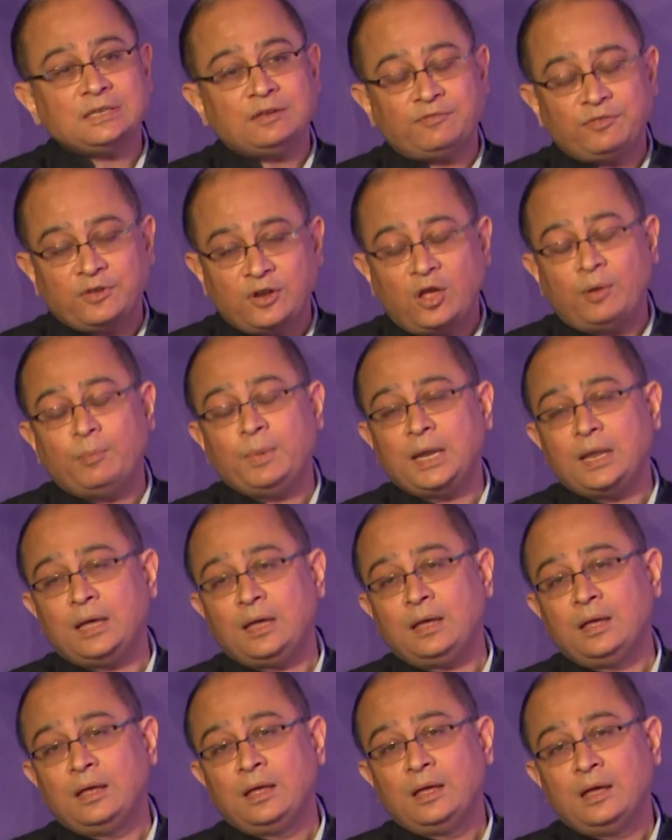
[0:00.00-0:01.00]
a
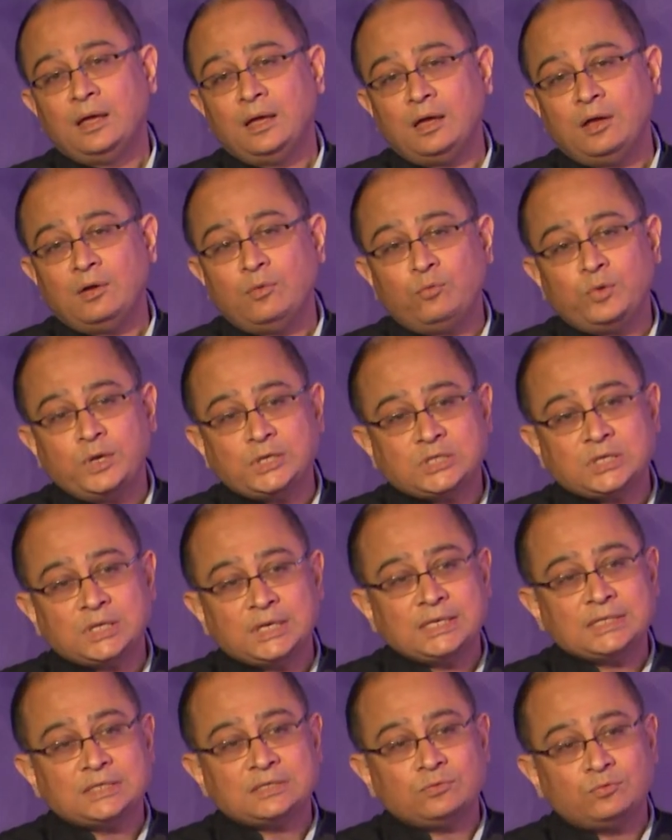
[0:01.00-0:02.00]
phenomena which
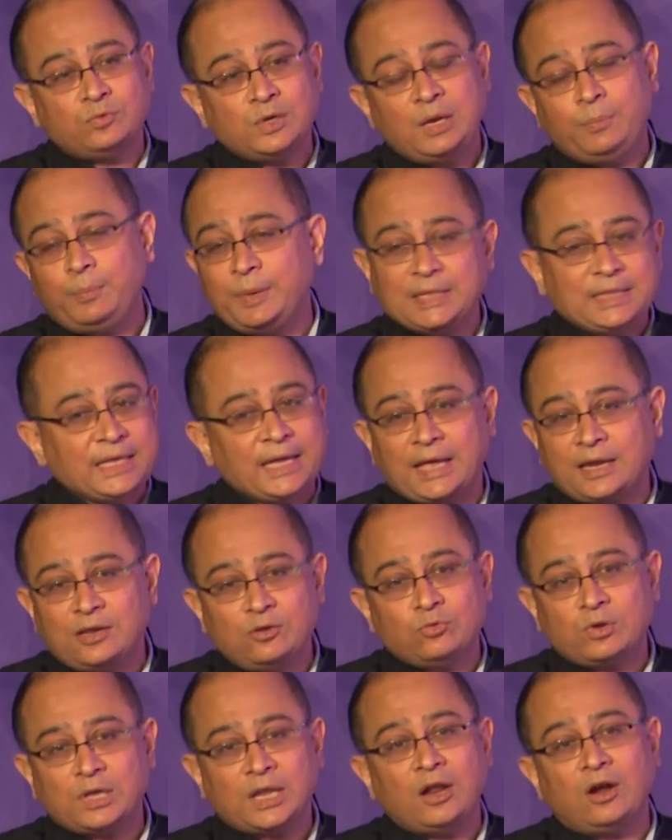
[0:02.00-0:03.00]
will be there.
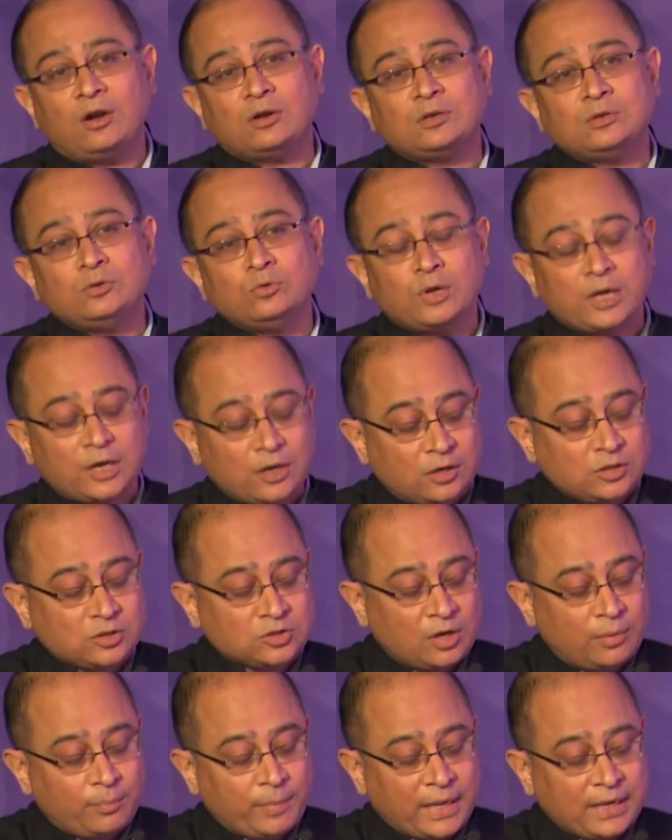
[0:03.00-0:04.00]
You cannot
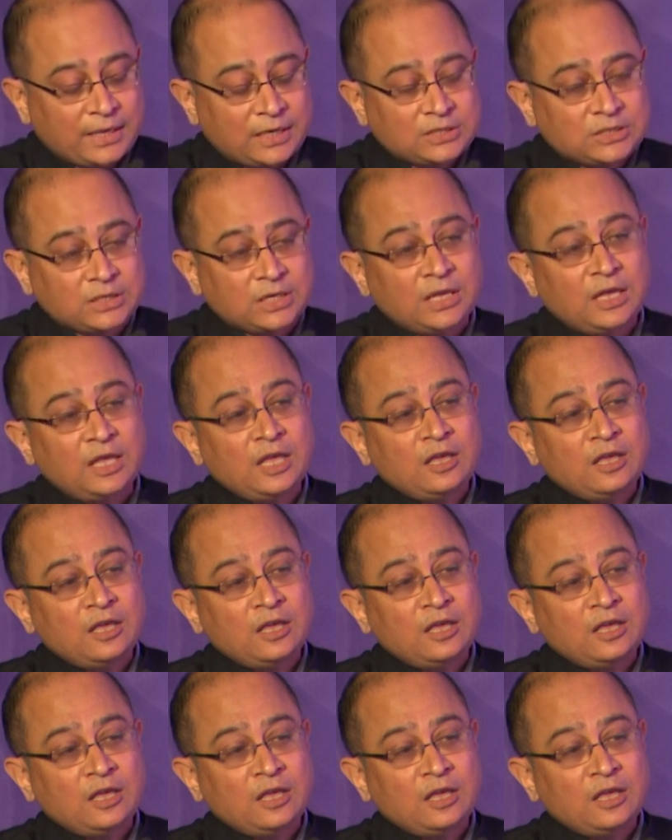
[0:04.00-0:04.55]
stop migration.